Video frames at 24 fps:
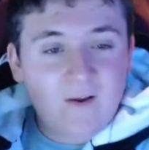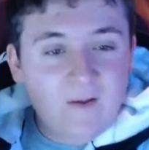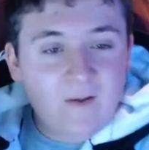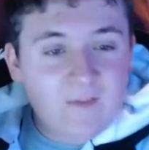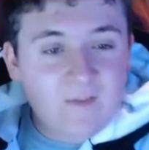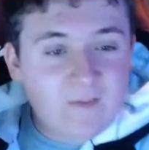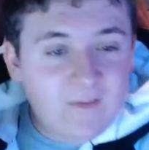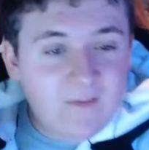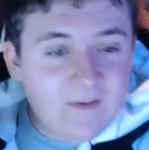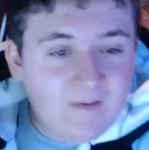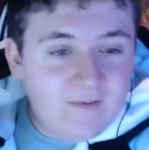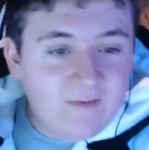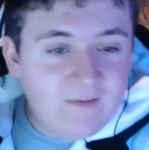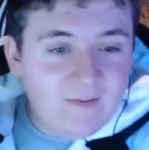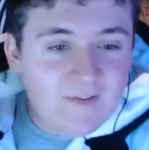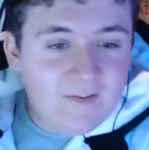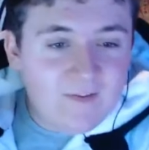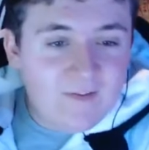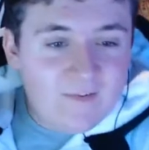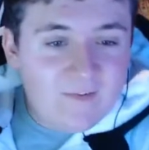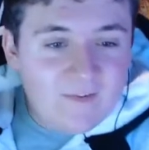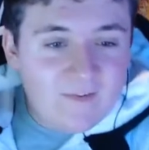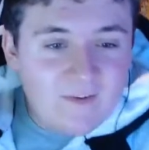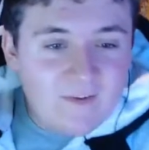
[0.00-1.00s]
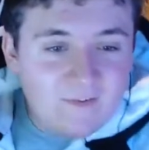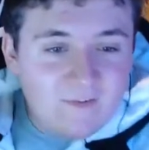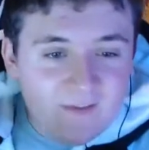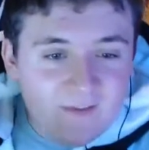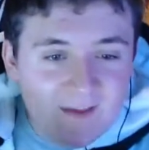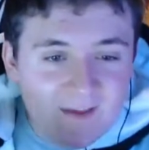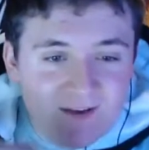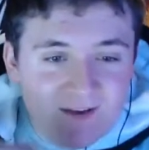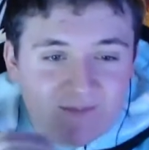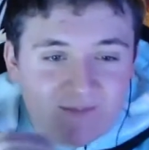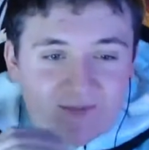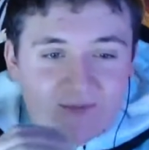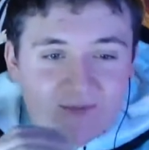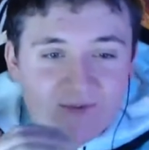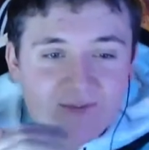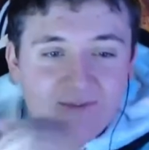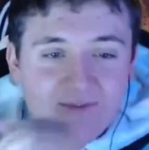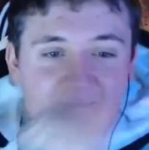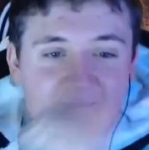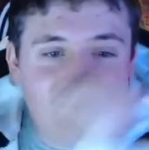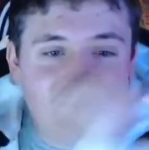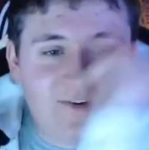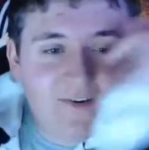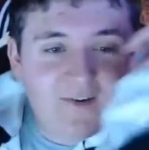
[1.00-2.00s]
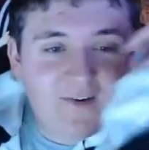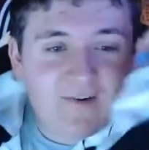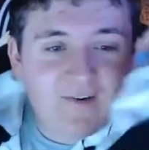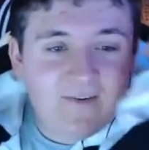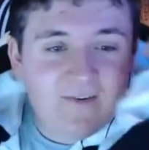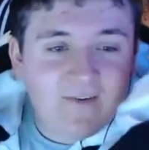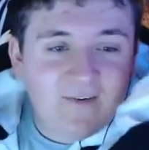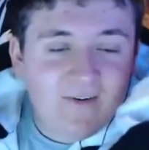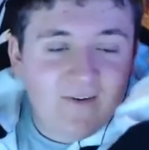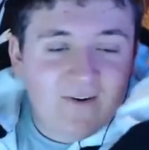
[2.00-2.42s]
Does he have a little stuffed animal with him too?